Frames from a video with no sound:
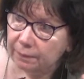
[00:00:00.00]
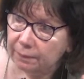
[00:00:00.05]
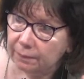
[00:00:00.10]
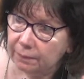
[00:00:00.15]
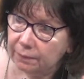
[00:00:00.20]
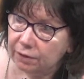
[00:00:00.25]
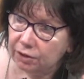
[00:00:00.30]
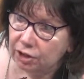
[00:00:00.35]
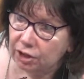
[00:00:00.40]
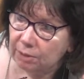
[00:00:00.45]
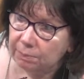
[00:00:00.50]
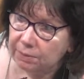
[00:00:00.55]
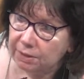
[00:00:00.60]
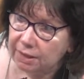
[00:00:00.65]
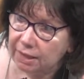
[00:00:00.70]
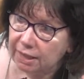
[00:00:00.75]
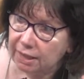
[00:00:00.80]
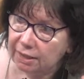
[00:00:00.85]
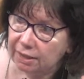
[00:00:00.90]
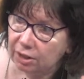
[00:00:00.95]

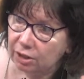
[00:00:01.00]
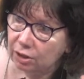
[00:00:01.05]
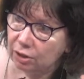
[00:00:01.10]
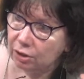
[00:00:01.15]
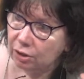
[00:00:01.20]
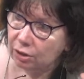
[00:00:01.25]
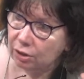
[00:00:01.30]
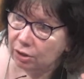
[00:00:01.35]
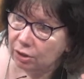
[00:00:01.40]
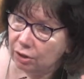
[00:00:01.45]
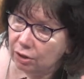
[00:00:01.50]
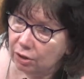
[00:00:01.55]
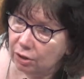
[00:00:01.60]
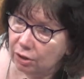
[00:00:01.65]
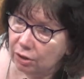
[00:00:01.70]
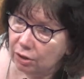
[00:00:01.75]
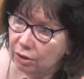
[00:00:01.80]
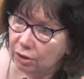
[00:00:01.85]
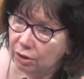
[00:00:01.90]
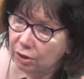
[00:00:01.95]
gypsies,
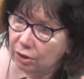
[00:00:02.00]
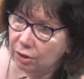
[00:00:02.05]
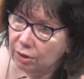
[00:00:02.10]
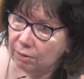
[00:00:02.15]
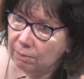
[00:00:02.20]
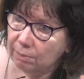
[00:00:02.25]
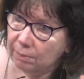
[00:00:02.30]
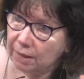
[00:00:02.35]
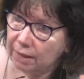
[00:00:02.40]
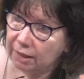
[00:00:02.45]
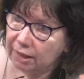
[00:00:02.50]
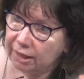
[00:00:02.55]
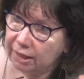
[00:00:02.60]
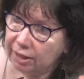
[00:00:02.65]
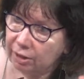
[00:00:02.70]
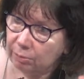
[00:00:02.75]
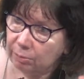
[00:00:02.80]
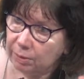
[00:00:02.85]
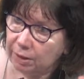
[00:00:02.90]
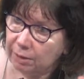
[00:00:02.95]
mentally
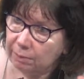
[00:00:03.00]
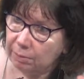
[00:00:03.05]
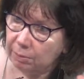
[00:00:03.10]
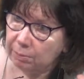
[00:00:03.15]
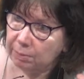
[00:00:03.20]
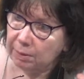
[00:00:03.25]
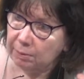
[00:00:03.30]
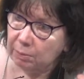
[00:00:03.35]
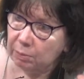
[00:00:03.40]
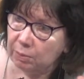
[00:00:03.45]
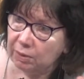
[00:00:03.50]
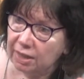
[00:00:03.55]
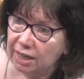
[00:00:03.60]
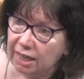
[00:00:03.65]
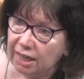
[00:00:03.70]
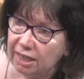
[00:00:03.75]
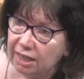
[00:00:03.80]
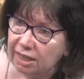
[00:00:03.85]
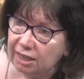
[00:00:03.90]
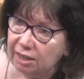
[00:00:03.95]
ill people, people with
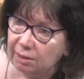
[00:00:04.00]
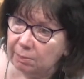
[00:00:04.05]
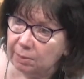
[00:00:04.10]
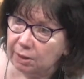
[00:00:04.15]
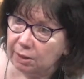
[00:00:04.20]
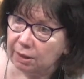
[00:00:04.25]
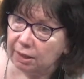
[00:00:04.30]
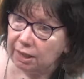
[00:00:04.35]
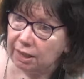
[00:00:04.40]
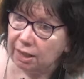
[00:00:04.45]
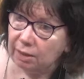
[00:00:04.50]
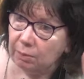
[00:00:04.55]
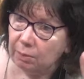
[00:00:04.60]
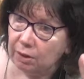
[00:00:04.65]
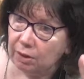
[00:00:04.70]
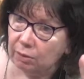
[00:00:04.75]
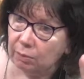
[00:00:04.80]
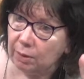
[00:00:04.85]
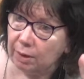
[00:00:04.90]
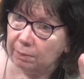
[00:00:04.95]
any disability. He wanted
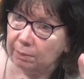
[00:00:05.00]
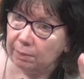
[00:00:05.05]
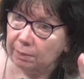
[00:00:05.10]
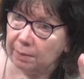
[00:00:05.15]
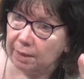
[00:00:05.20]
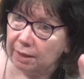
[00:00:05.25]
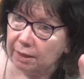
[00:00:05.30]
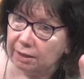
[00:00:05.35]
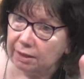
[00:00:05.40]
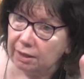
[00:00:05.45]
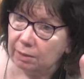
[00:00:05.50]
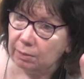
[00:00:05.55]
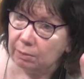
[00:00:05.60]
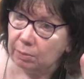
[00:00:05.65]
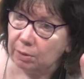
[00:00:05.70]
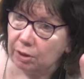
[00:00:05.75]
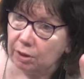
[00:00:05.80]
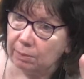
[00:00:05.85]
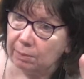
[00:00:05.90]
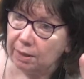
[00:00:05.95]
to wipe them out because they weren't
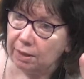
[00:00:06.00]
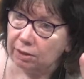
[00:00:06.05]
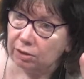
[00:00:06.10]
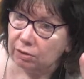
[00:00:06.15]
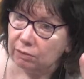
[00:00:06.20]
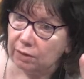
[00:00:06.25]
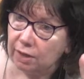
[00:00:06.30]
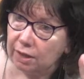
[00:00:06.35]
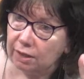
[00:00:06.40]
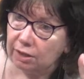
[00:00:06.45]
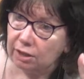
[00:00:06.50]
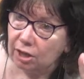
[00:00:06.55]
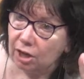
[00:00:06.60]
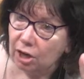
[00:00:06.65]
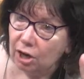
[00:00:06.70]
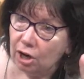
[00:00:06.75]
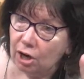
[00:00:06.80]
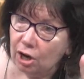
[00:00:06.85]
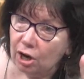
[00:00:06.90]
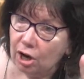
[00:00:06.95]
part of the master race.
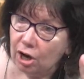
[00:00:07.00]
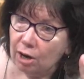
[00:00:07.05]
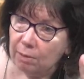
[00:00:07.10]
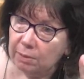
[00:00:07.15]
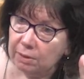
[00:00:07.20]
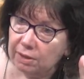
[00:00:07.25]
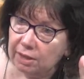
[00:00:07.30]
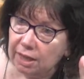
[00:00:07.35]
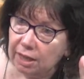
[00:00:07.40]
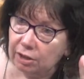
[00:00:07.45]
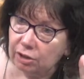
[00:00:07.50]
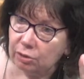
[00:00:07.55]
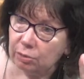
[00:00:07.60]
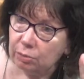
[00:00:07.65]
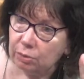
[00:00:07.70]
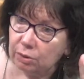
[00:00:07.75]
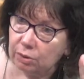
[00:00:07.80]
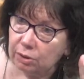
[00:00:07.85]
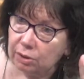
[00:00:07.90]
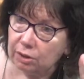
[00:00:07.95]

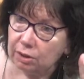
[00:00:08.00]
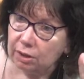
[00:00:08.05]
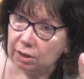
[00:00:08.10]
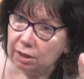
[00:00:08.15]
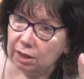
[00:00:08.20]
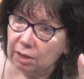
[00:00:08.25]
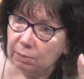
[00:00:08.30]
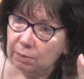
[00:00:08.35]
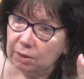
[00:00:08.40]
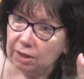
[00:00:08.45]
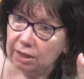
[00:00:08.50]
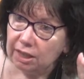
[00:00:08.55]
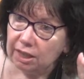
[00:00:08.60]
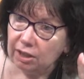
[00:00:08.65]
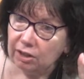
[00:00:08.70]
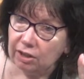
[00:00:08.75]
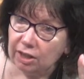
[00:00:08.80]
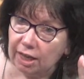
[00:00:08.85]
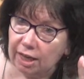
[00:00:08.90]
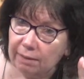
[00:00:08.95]
Homosexuals, he wanted to kill
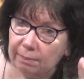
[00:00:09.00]
them.